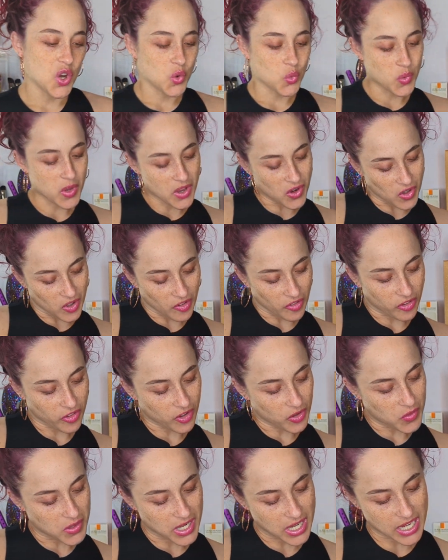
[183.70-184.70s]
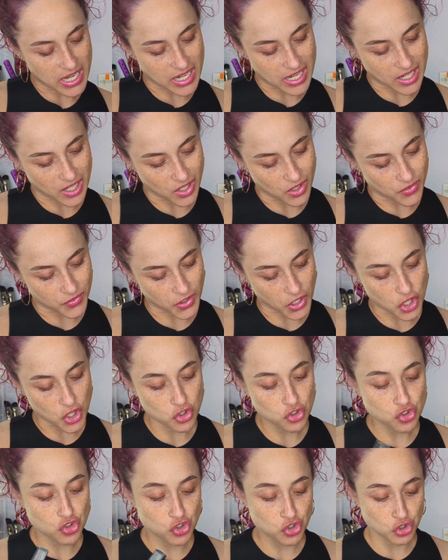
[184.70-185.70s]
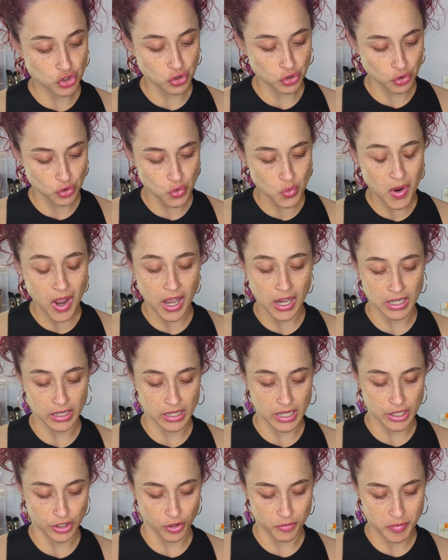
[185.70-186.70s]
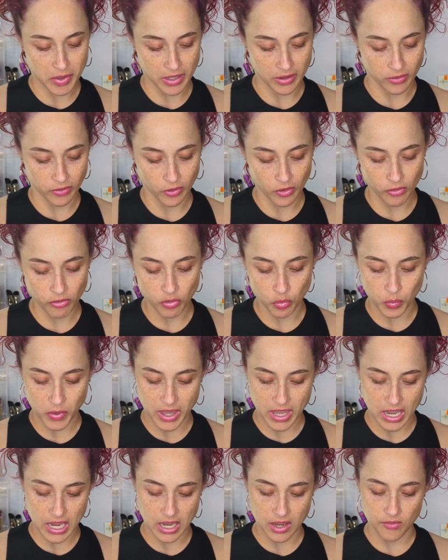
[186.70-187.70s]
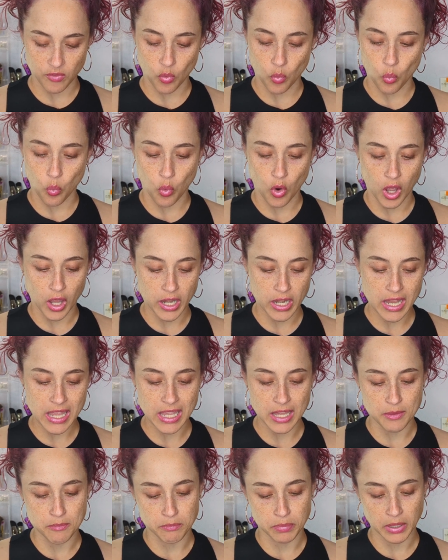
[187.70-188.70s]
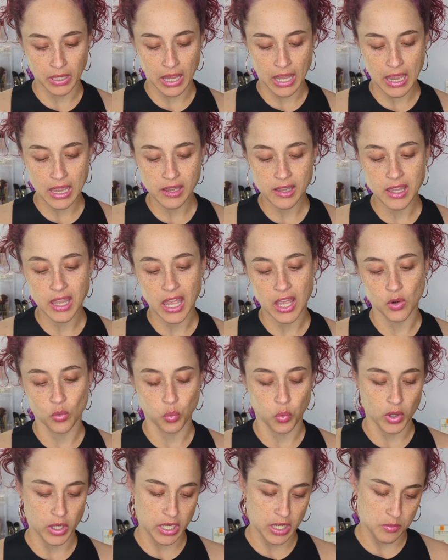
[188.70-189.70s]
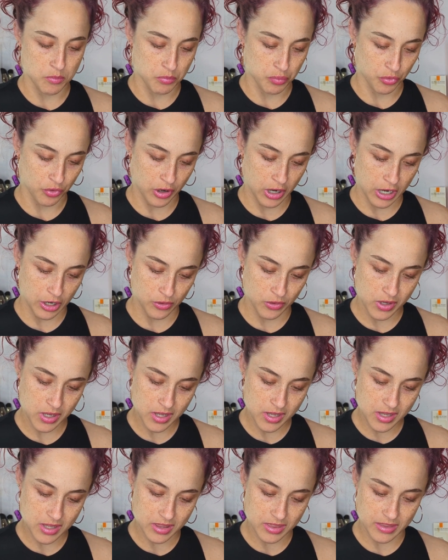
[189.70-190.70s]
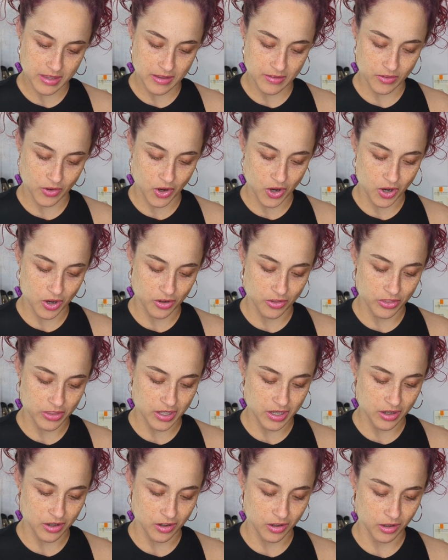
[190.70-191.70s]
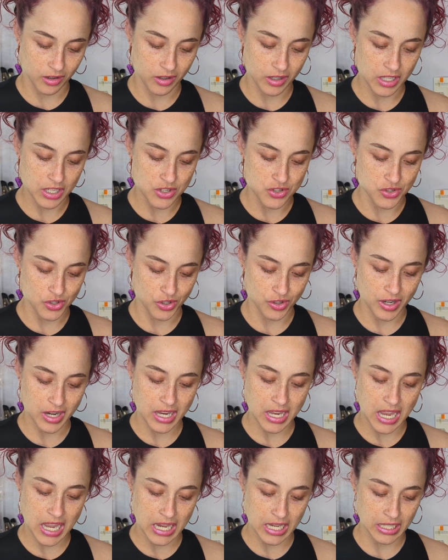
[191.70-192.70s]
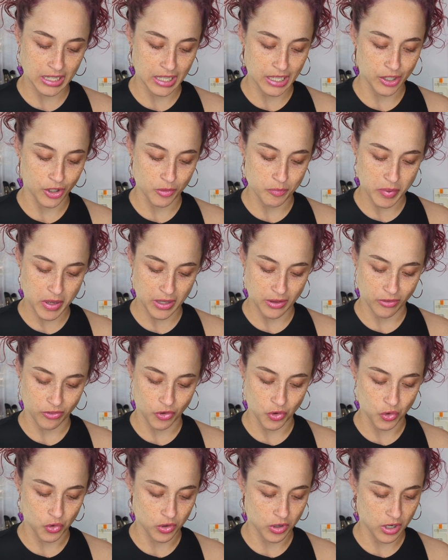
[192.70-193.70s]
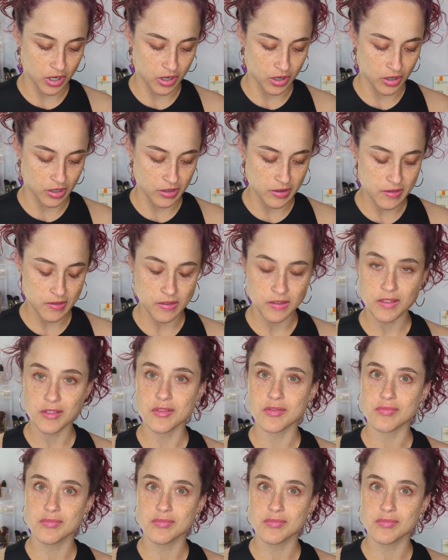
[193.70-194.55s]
We also have 2 eyeliner pencils. We have one in black and one in brown. These are their Enduring Eyeliner Pencil Crayons.